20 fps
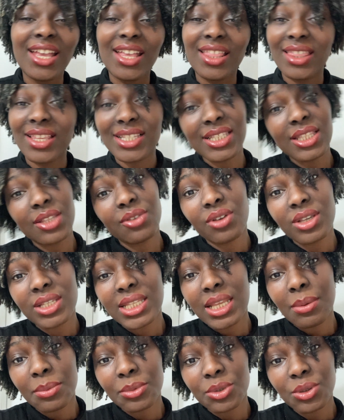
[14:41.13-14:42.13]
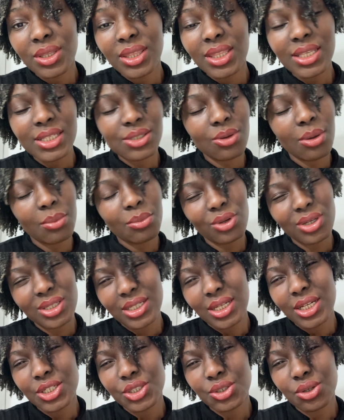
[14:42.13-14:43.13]
This is the first time I'm doing this, so I'm not
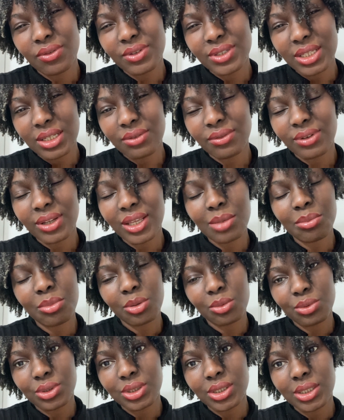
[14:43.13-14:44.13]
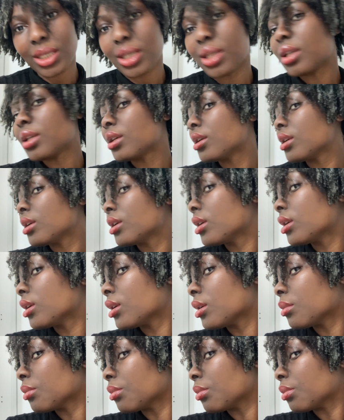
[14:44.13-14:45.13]
entirely sure if it's going to flake, but we'll see.
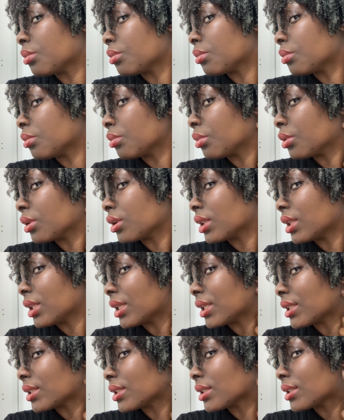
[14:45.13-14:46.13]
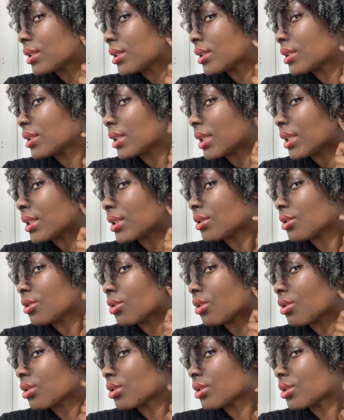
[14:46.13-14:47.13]
But this is
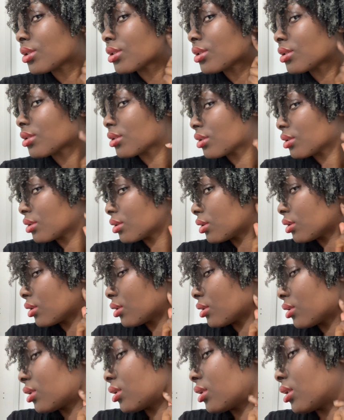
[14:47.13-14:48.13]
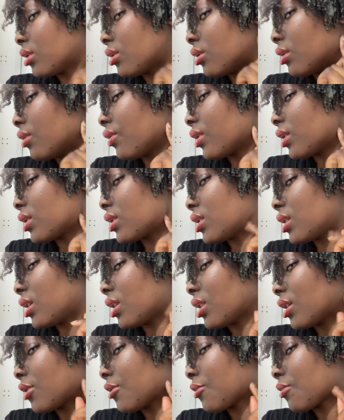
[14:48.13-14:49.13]
not, I don't know if you can see
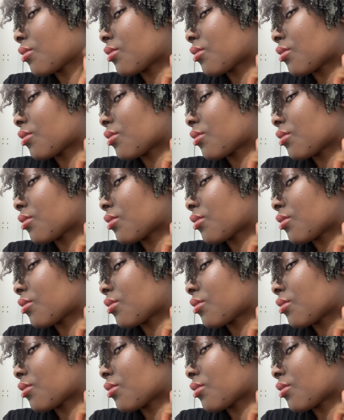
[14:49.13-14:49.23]
that.